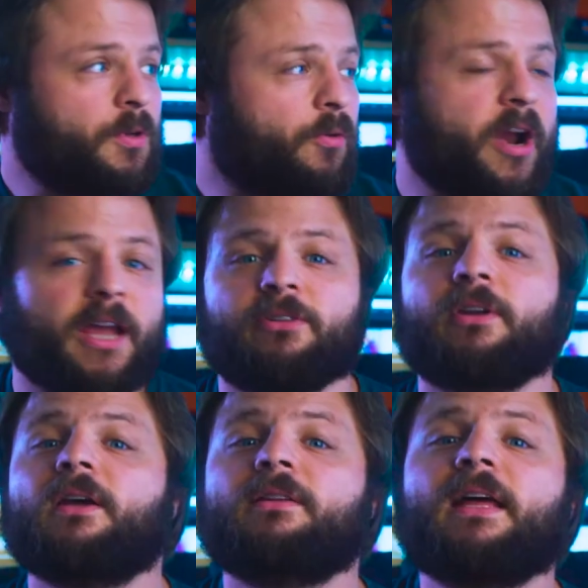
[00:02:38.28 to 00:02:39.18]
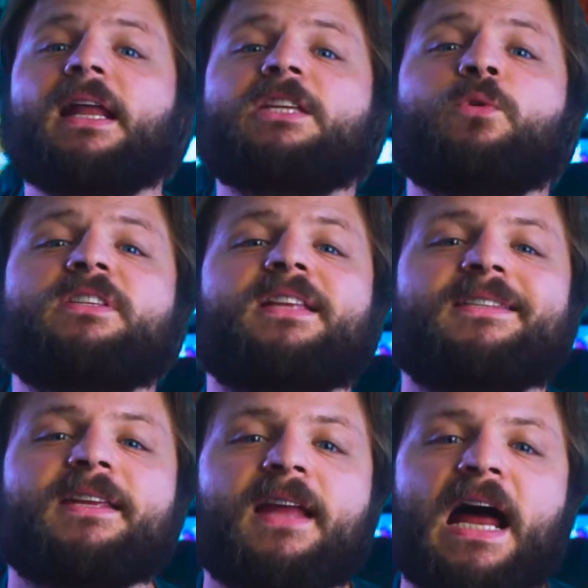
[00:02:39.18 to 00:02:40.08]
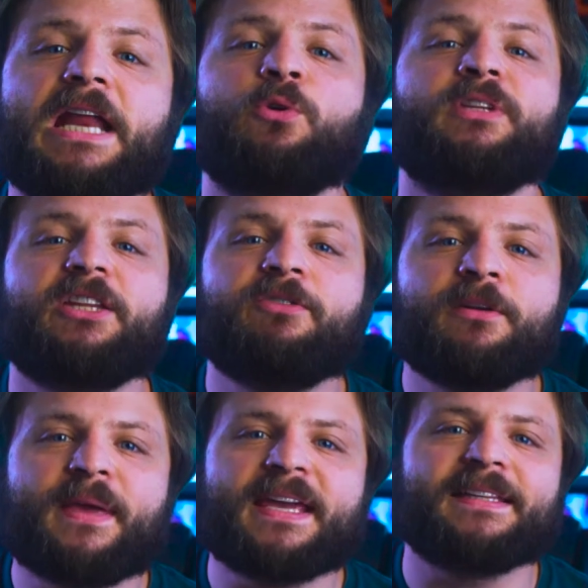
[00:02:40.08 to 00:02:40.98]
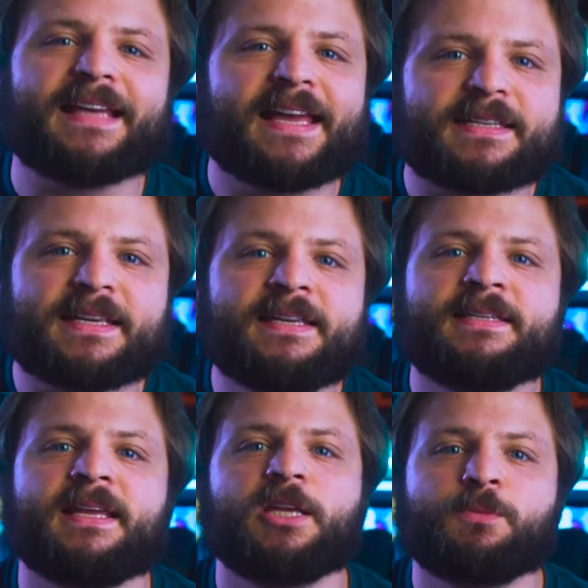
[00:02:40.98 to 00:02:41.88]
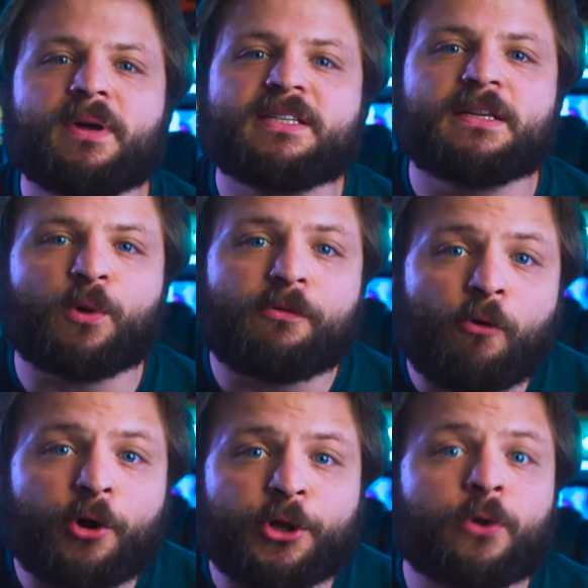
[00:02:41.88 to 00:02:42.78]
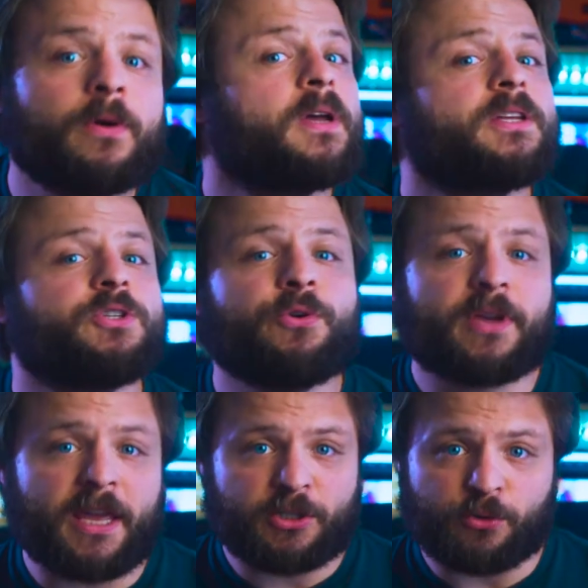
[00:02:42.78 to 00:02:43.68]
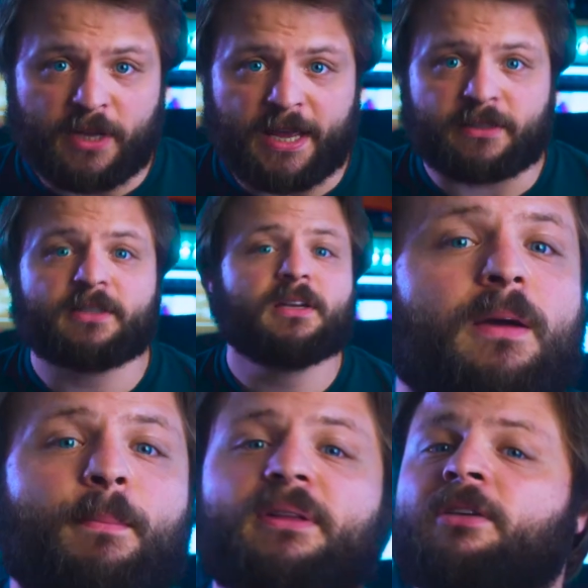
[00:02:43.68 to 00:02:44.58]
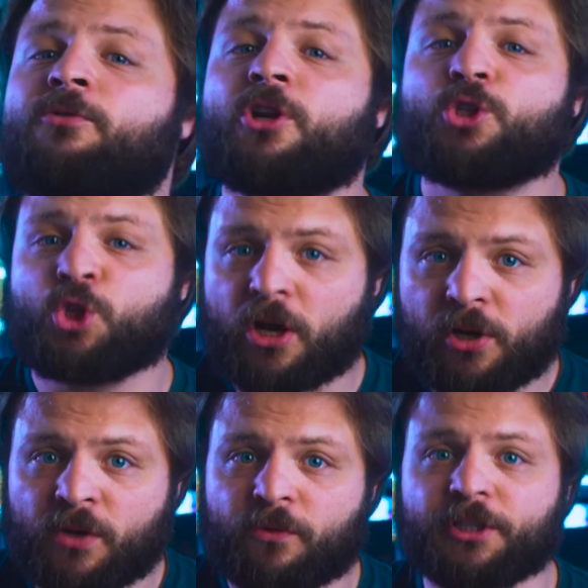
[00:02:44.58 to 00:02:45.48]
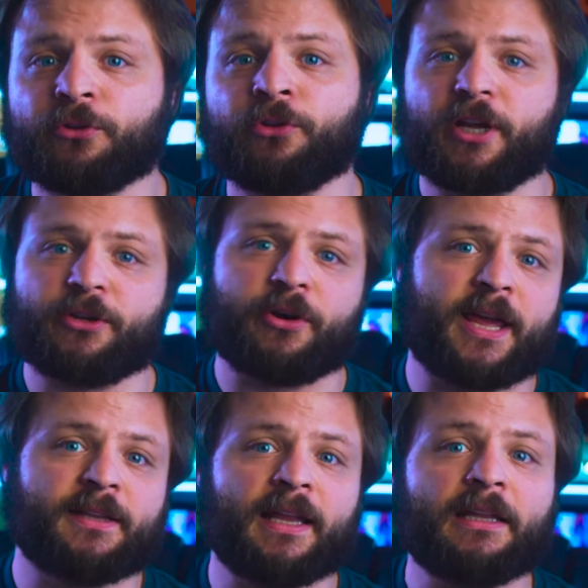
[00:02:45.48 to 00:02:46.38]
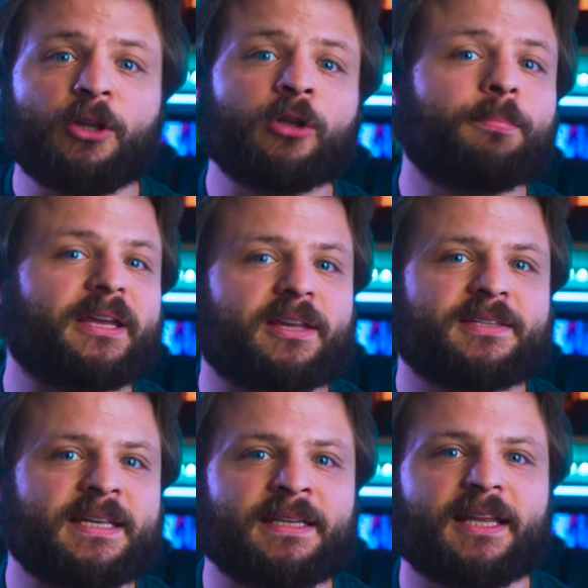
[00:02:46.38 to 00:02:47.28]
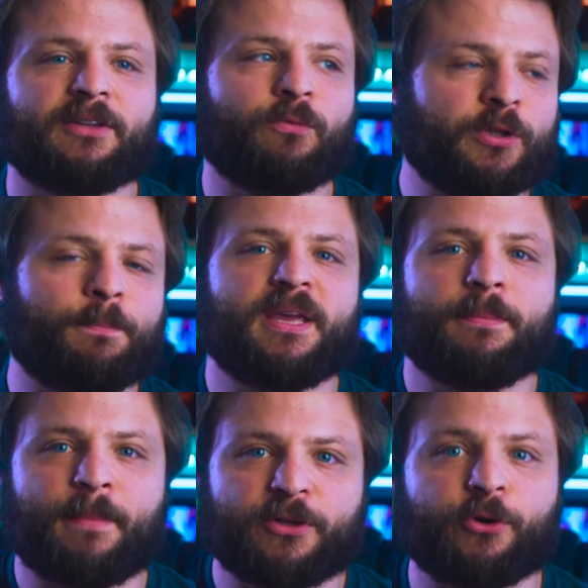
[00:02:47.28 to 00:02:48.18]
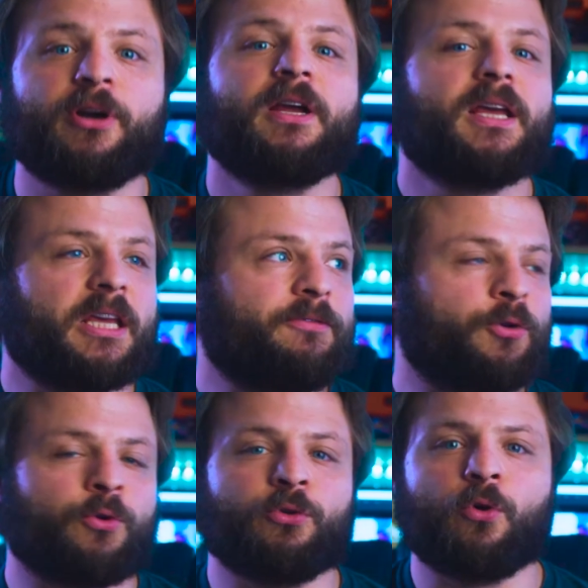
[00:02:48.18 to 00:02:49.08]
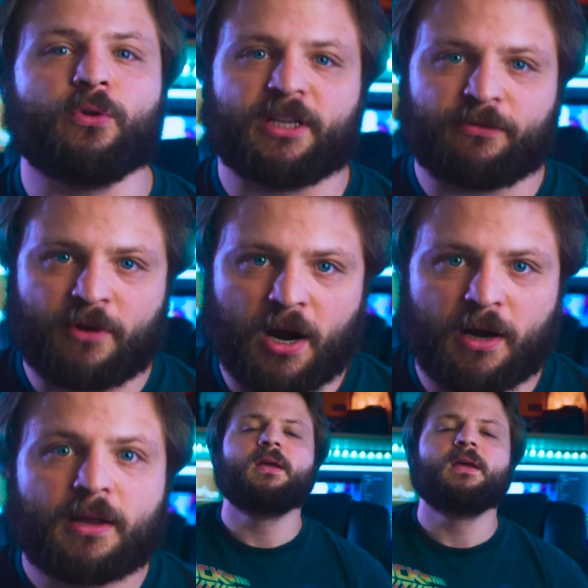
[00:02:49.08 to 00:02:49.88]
Great! Tell us what's that scenario that will make it as easy as possible for you so you can do that. But if you're struggling with it on the other hand, then don't pick a scene that would be better if you could go that far.